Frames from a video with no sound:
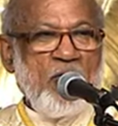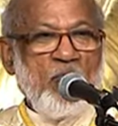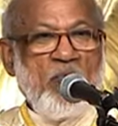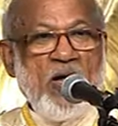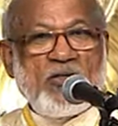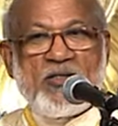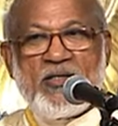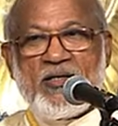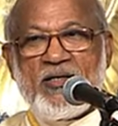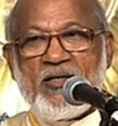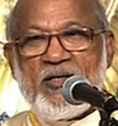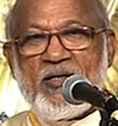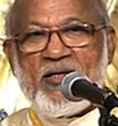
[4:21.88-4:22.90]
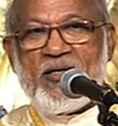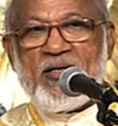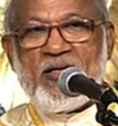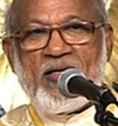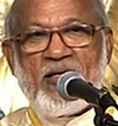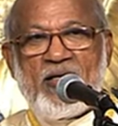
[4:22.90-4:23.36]
But
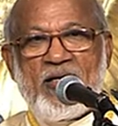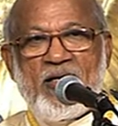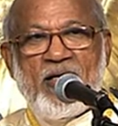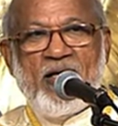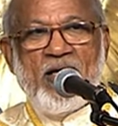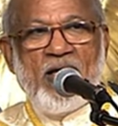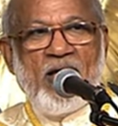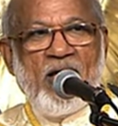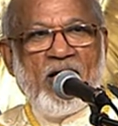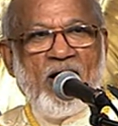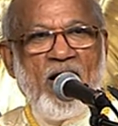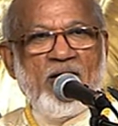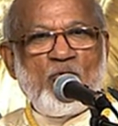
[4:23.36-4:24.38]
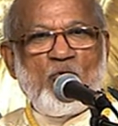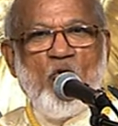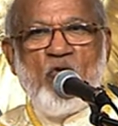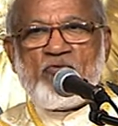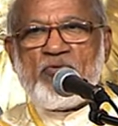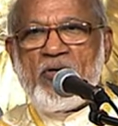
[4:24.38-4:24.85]
a kind
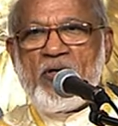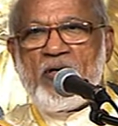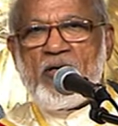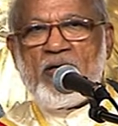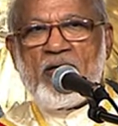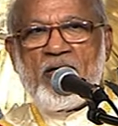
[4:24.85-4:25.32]
of uh,